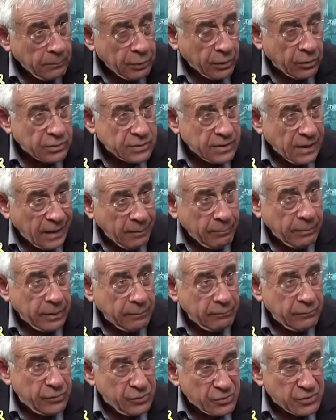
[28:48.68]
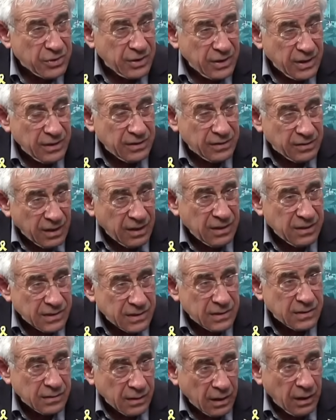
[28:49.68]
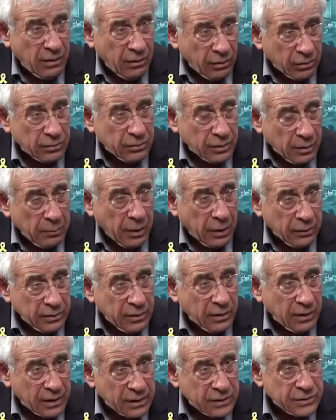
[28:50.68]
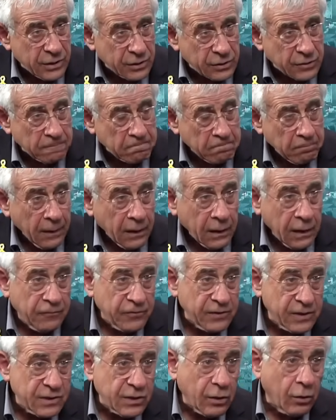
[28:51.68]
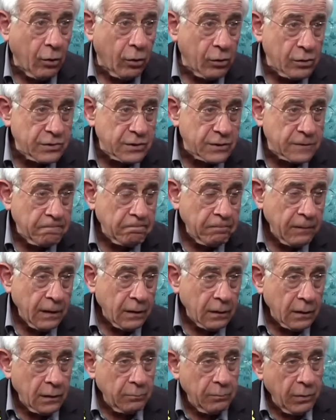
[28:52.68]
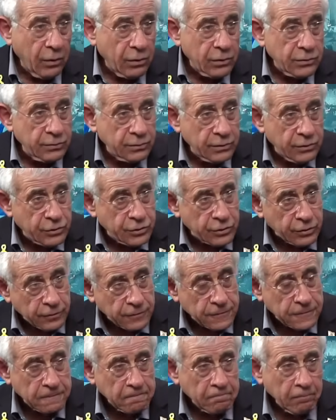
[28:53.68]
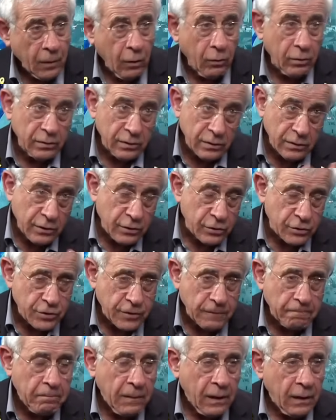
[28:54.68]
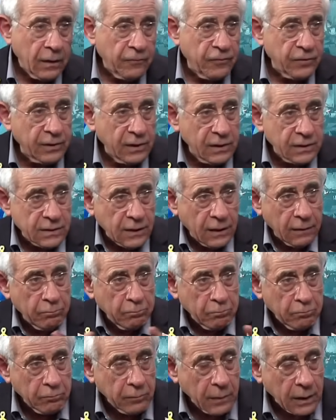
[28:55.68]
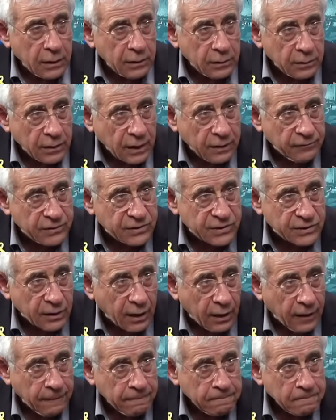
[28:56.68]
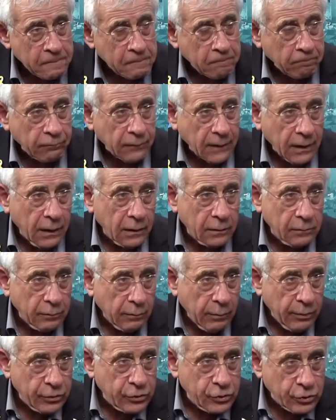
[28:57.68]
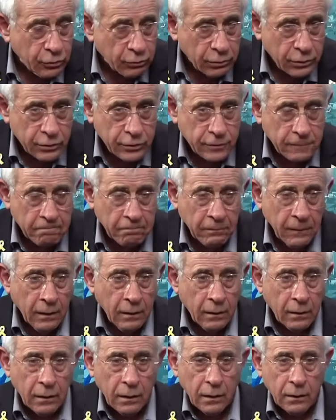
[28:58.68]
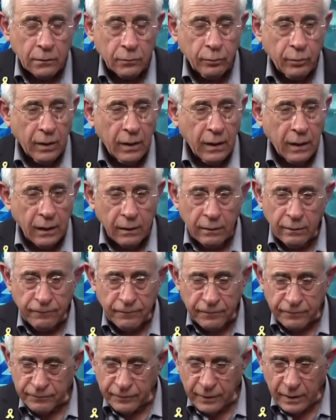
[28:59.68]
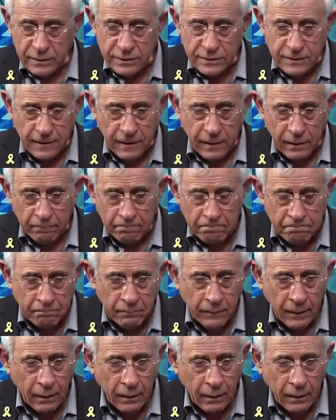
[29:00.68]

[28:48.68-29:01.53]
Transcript: Because the emblem usually tells a lot about the organization. If it has a cross, it belongs to the church or the Christian. If it has a David star, it will be Jewish. It will, if it has, the